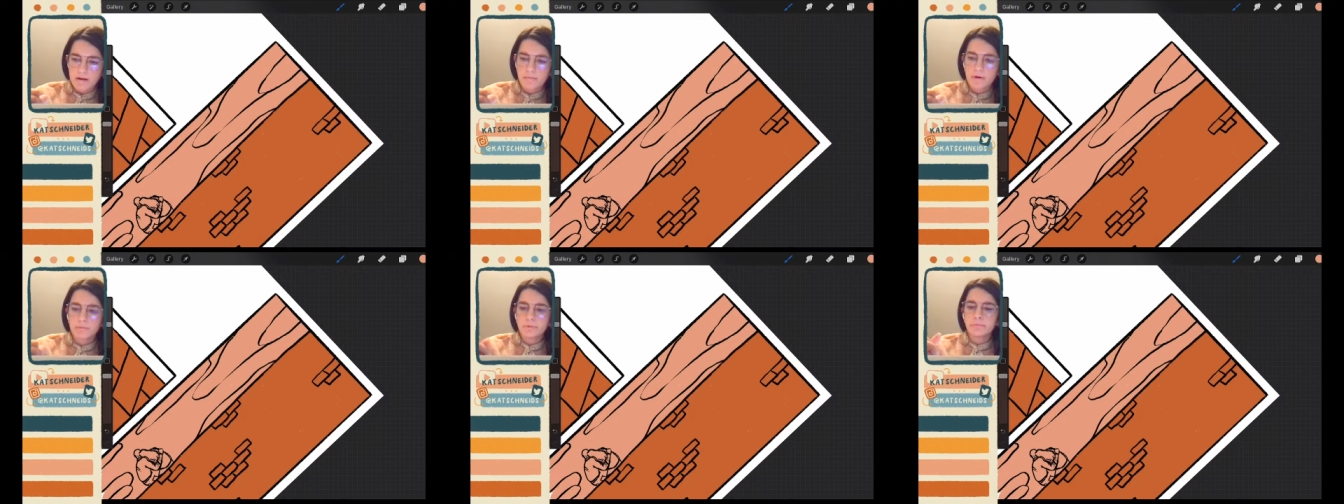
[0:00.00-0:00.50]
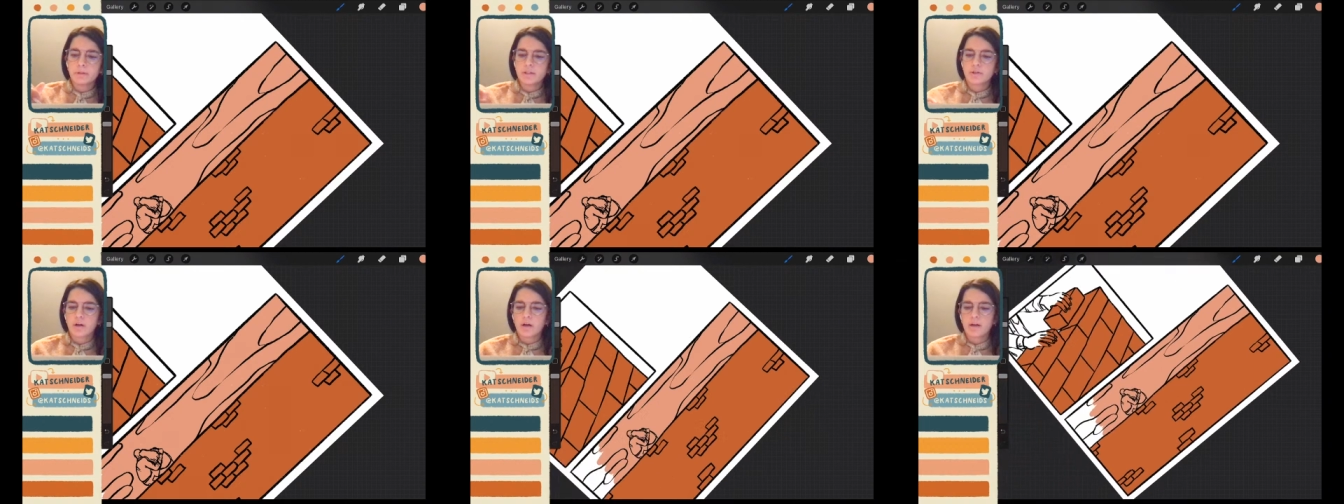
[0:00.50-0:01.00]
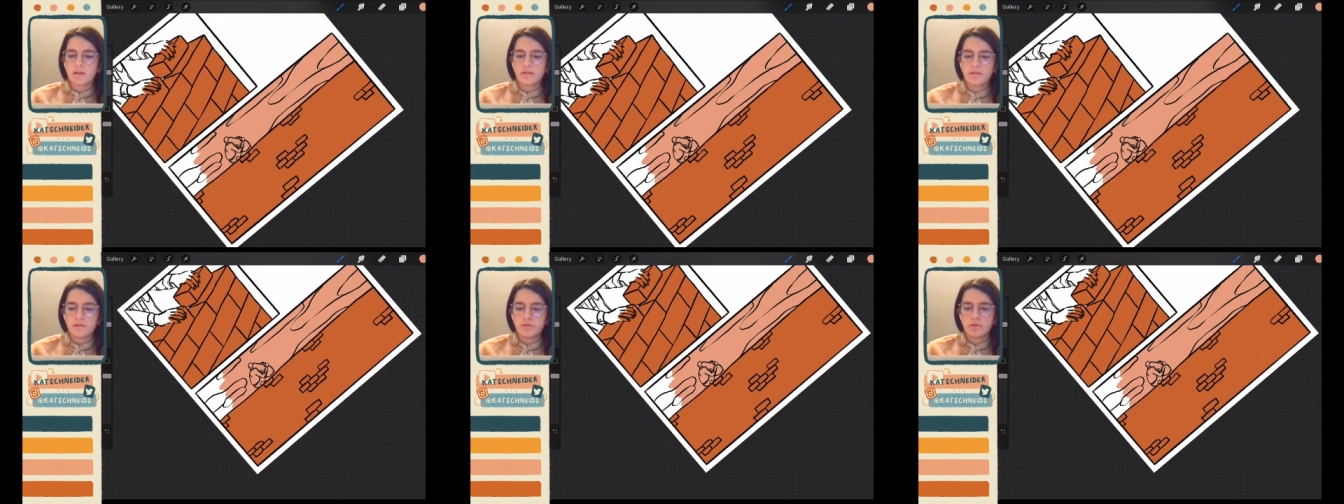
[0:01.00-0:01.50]
I'll probably try
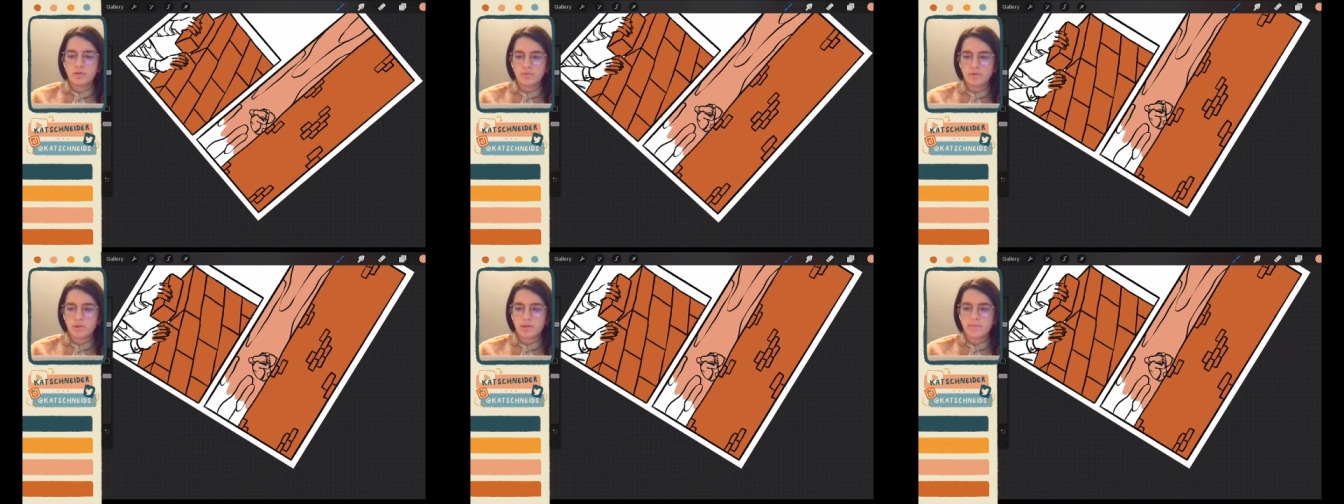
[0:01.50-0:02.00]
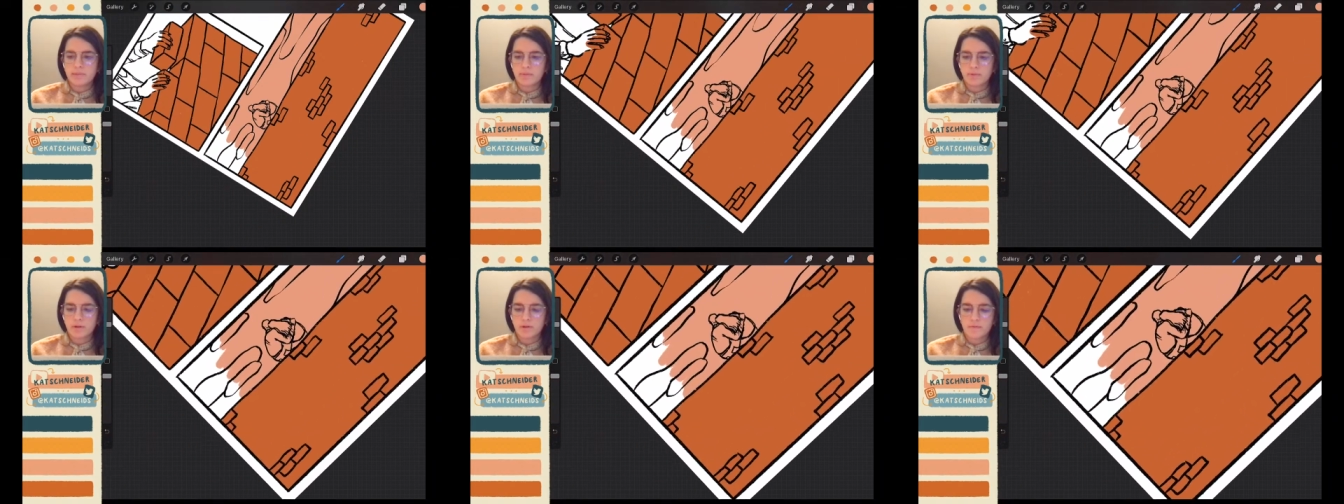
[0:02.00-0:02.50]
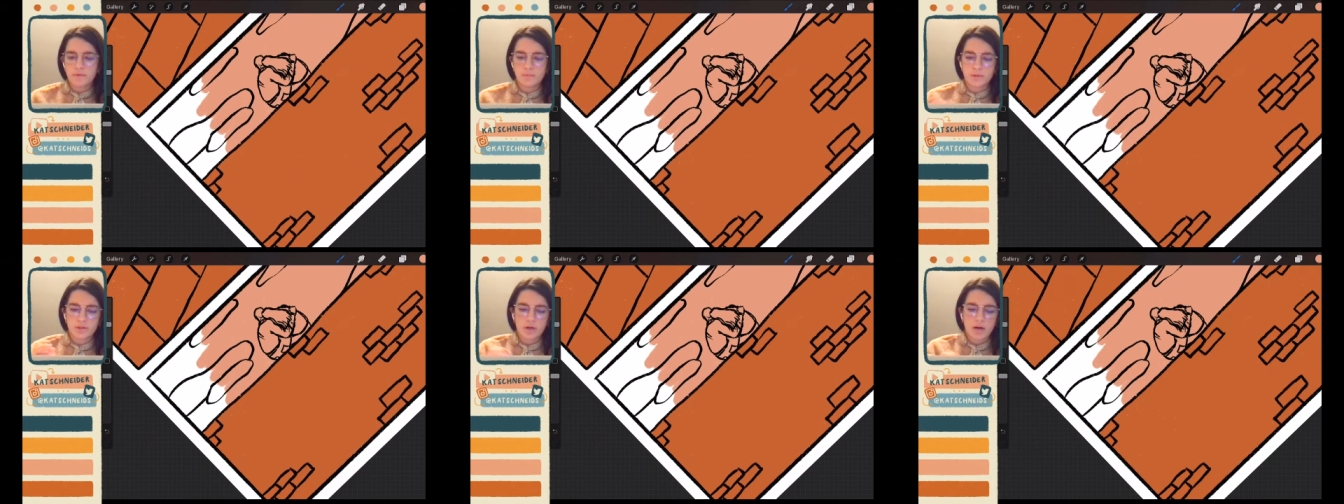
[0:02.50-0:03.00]
YouTube streams for a few
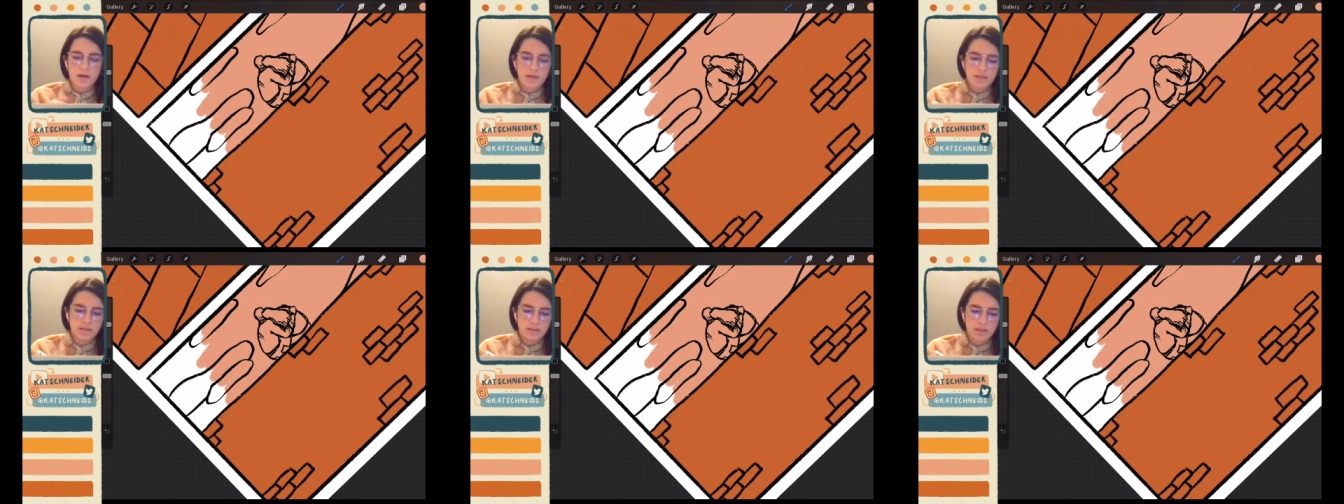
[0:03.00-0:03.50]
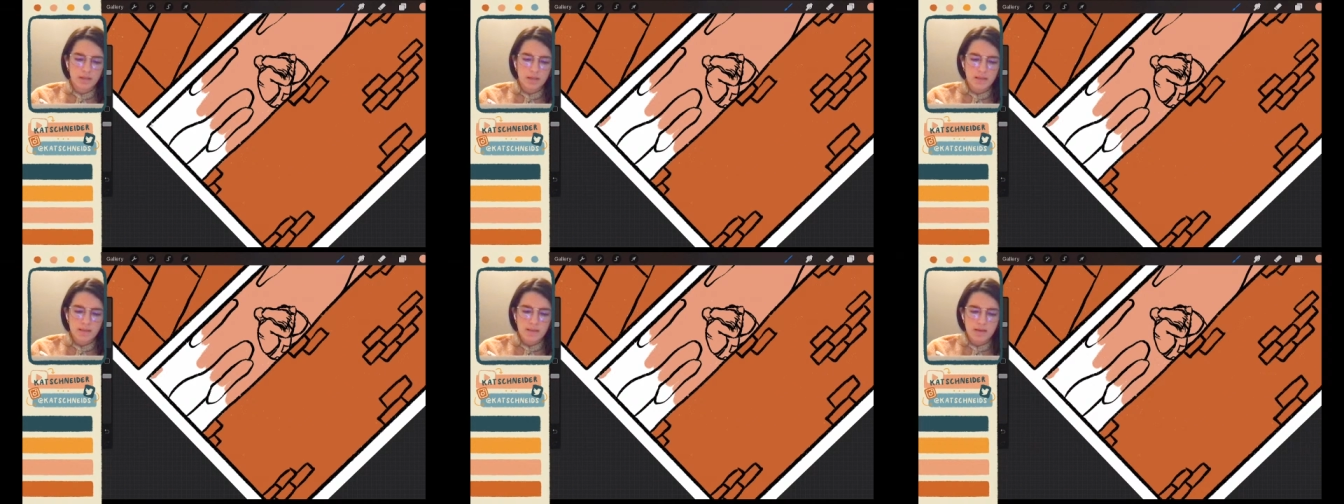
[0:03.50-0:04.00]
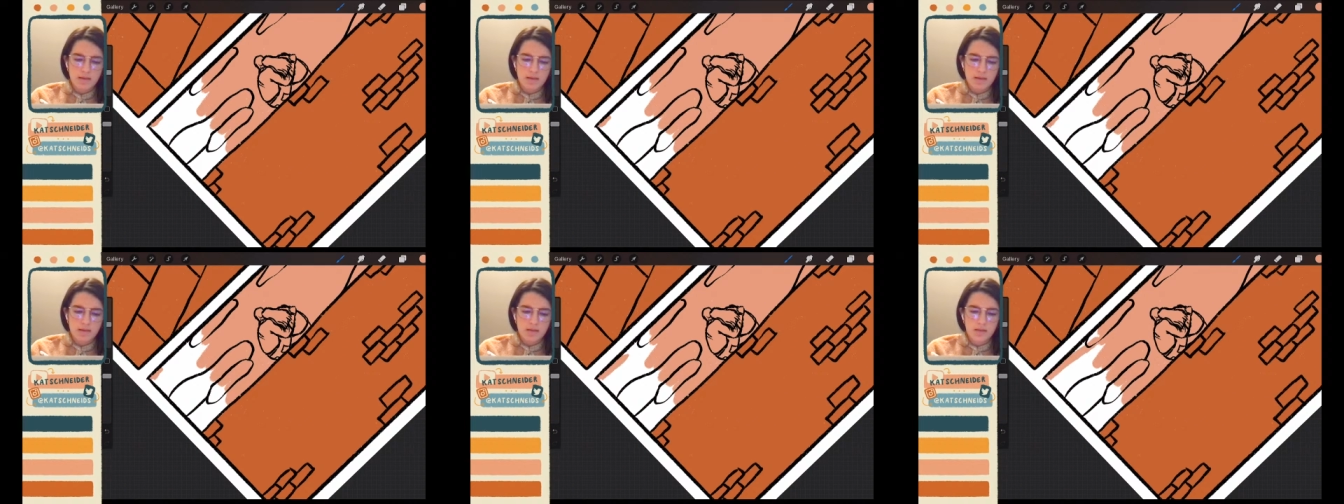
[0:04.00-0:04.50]
more tries and
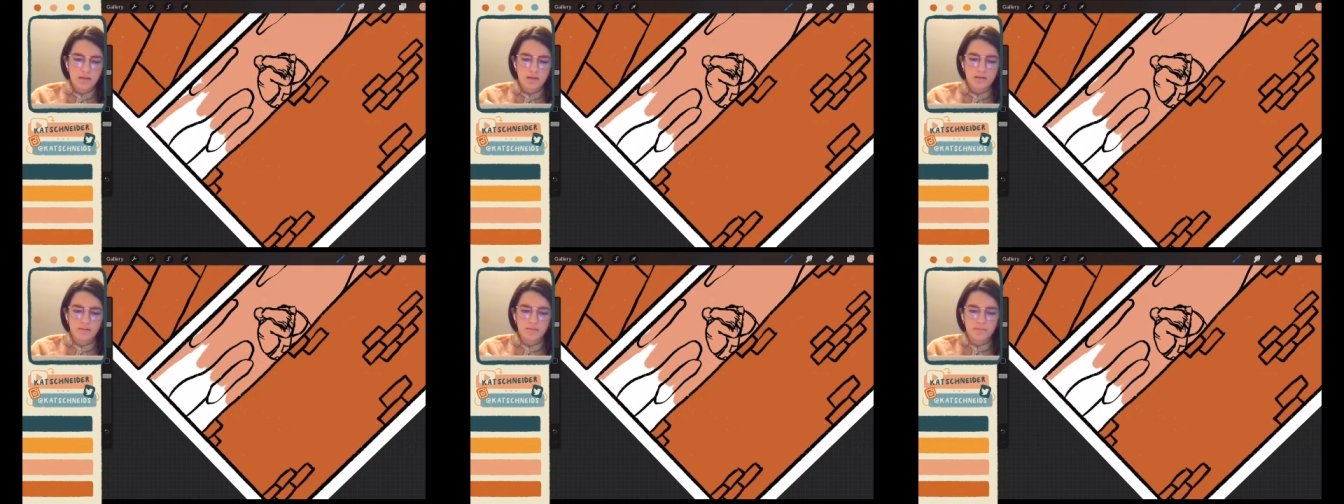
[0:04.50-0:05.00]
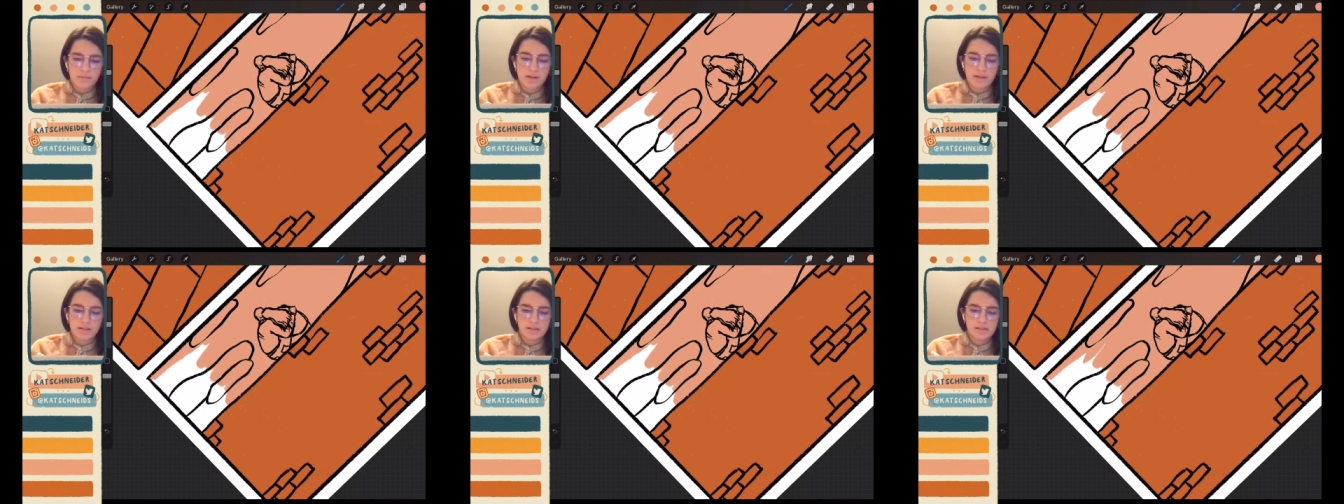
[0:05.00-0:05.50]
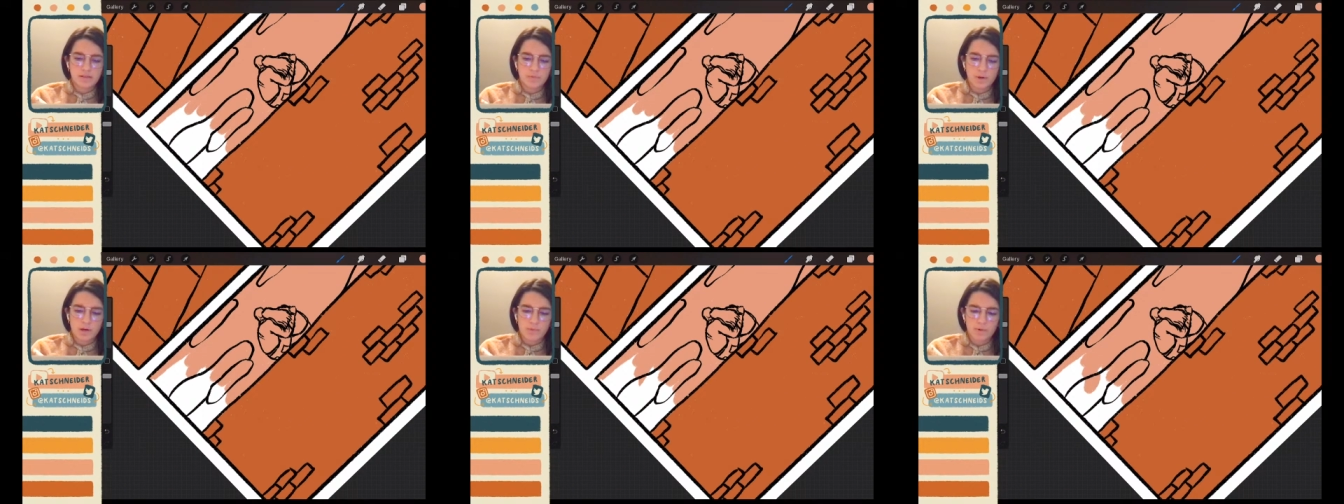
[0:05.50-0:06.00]
then make a decision
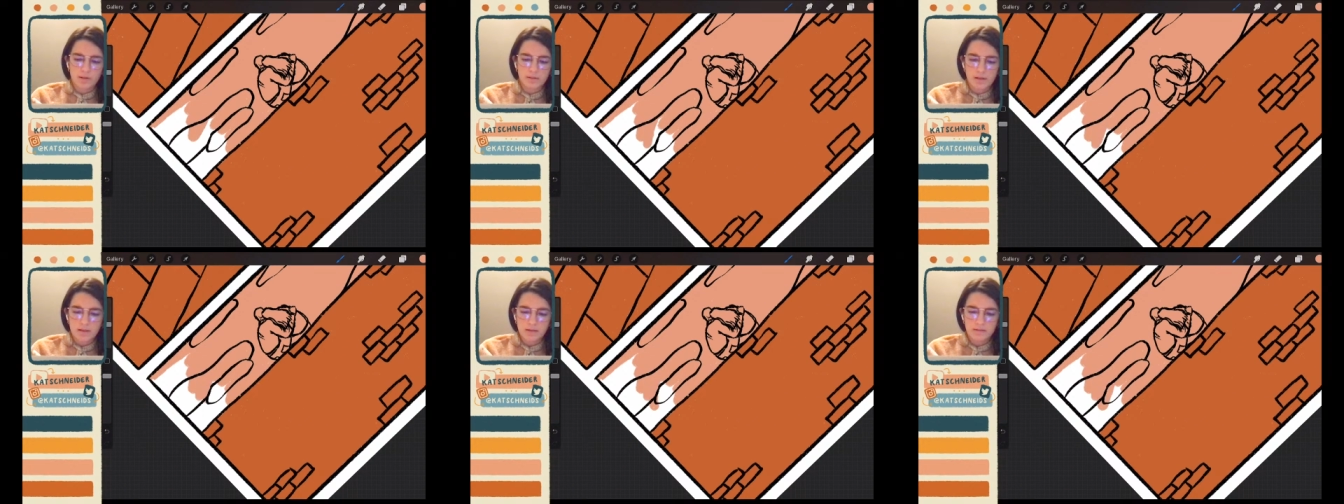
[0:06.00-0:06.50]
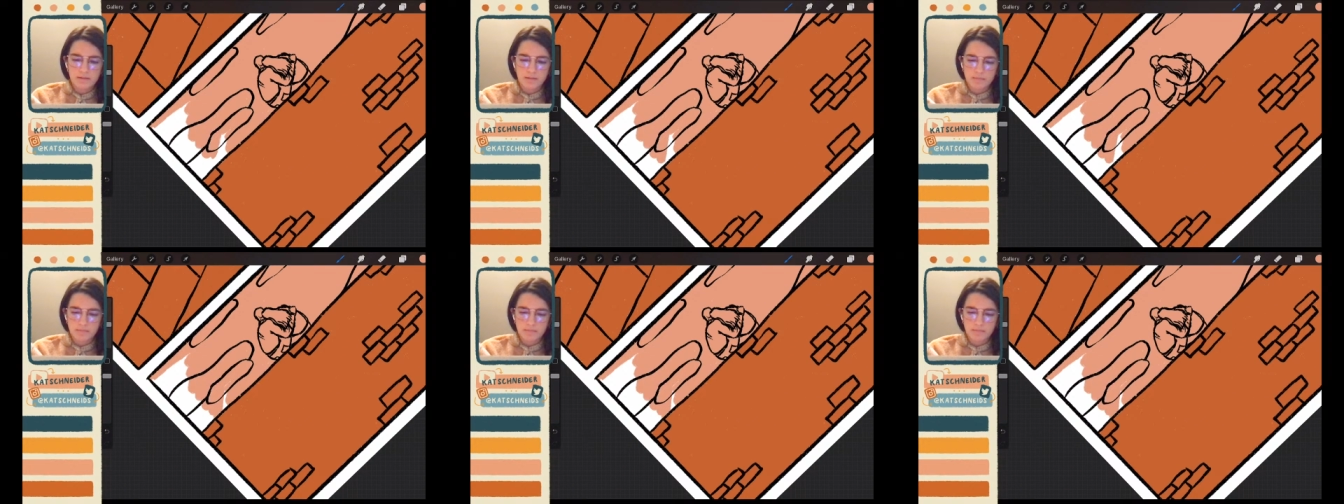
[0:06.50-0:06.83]
where I want to land.